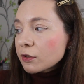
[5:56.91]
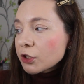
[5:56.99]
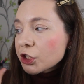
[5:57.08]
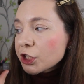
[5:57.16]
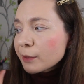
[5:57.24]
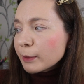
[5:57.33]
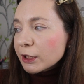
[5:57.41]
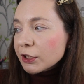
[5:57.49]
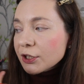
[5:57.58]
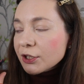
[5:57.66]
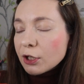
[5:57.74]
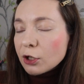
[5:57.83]

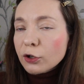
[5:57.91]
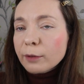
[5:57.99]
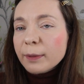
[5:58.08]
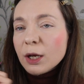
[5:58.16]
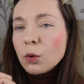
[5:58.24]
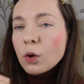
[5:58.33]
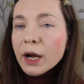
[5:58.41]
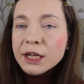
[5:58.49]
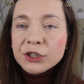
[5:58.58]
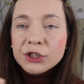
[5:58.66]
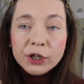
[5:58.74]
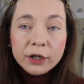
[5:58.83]
shimmers are gonna be
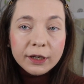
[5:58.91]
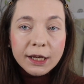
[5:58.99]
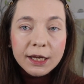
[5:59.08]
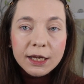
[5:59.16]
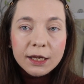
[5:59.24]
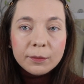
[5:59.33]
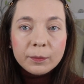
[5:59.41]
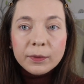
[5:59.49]
quite chunky,